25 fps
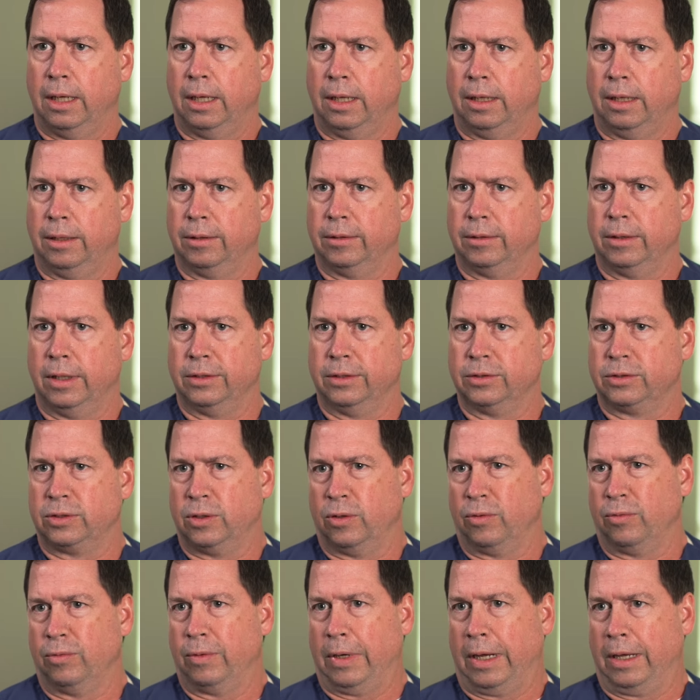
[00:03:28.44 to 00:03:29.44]
And
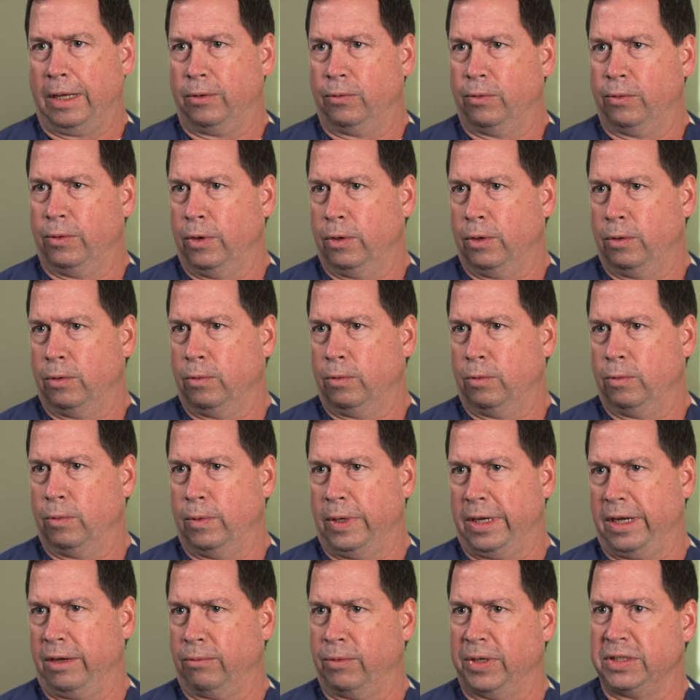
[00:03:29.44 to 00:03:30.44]
so I don't know
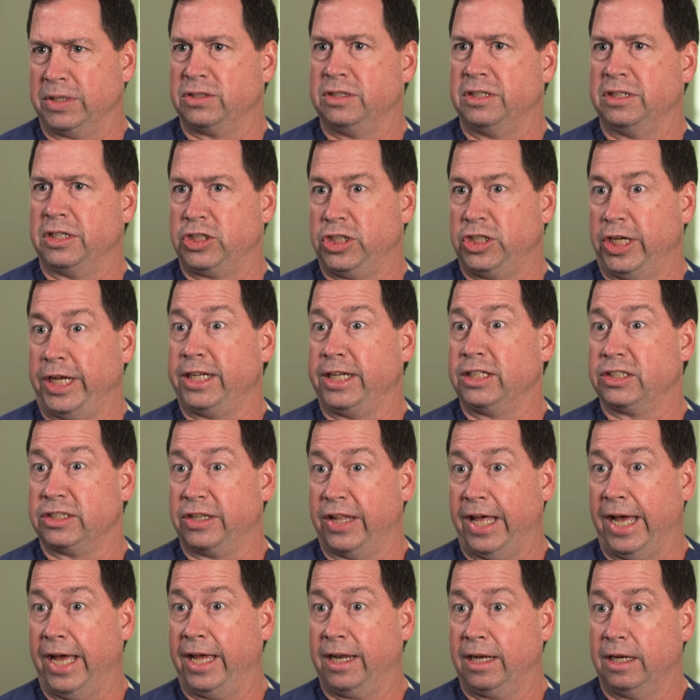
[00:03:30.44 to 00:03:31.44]
any reason to change
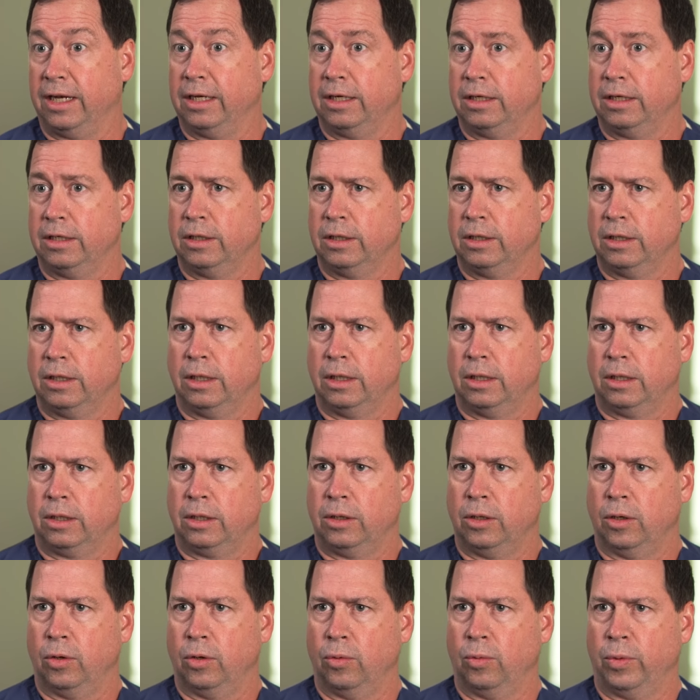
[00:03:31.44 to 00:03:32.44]
that.
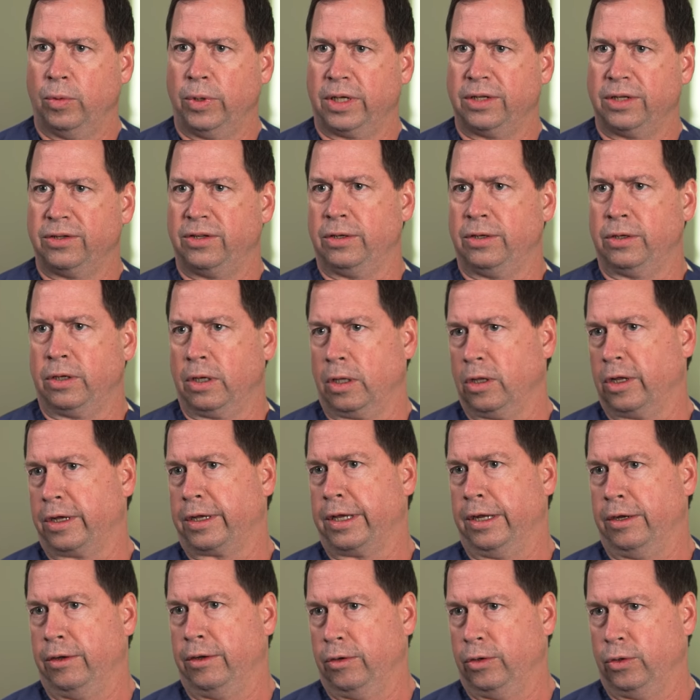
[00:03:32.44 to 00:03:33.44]
You know, we continue to
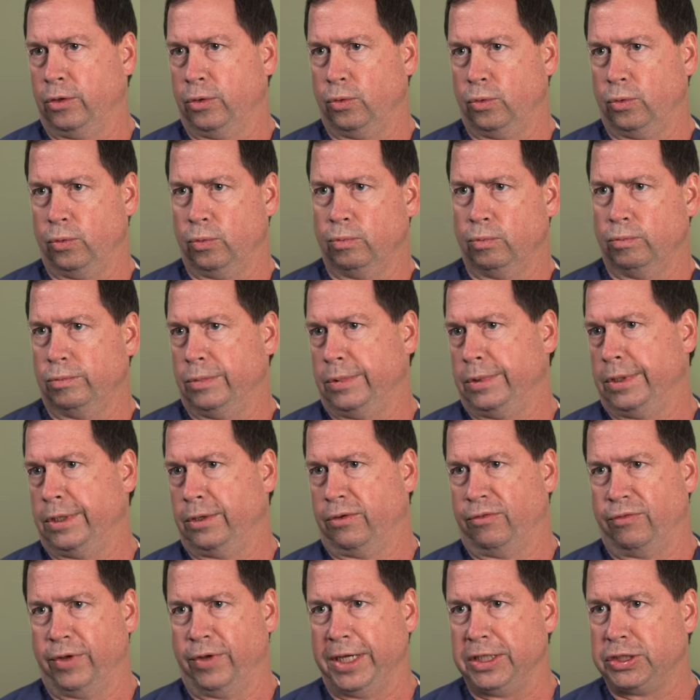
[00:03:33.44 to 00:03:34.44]
look at new
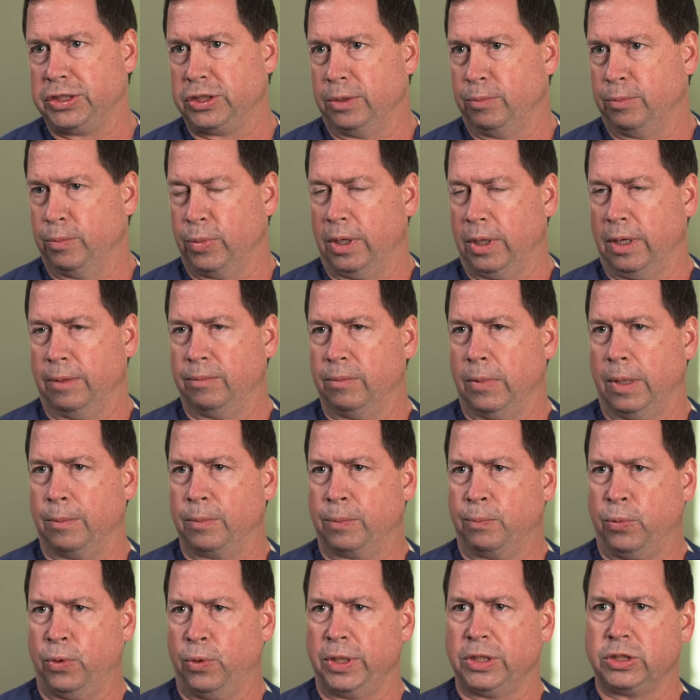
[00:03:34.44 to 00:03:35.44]
innovation, but
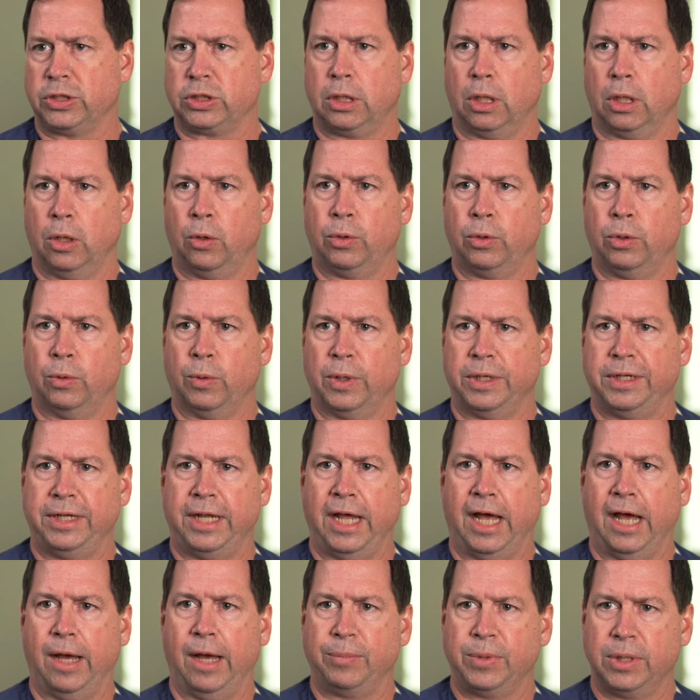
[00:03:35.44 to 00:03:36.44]
I'm pretty slow to
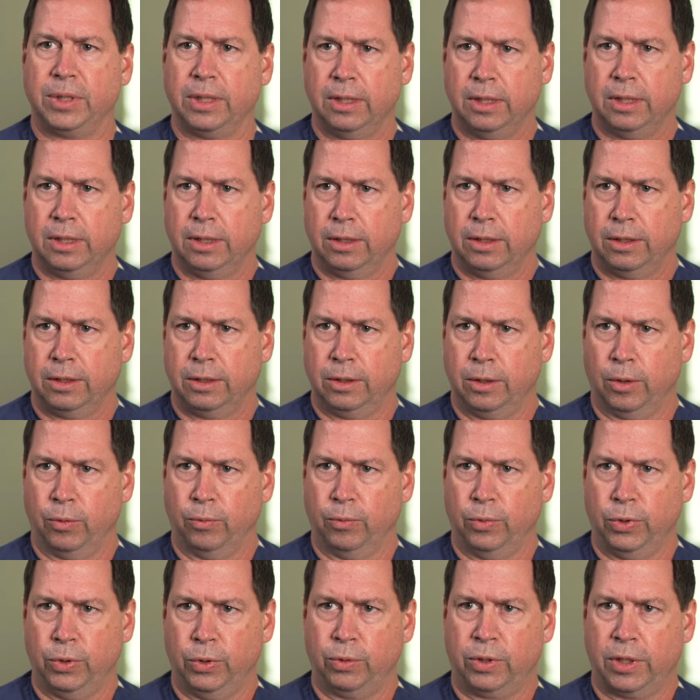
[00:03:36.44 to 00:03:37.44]
adapt, you know,
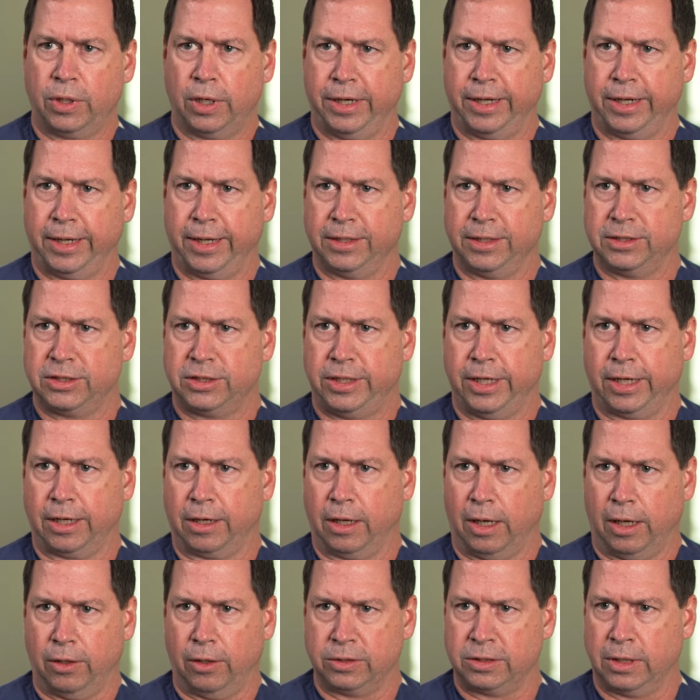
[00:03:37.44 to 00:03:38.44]
new cutting edge
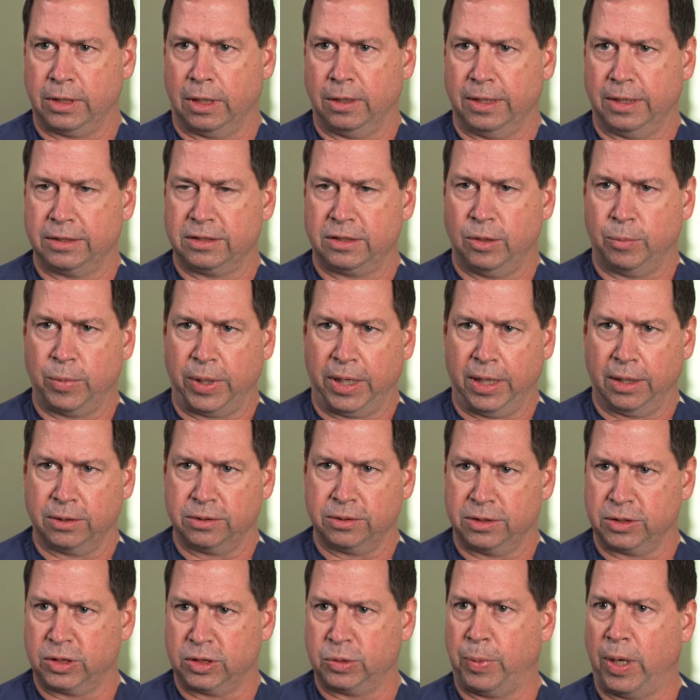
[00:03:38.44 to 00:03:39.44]
technology. I'll let somebody
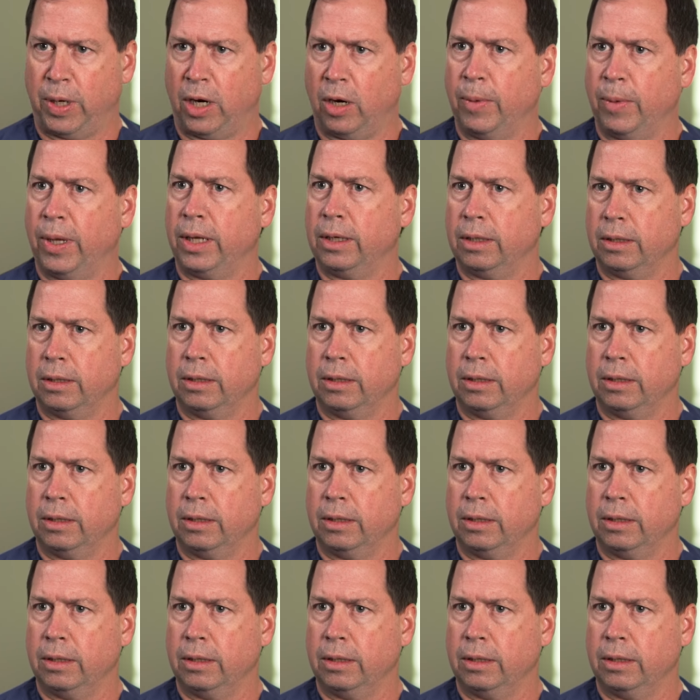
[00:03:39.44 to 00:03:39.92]
else experiment.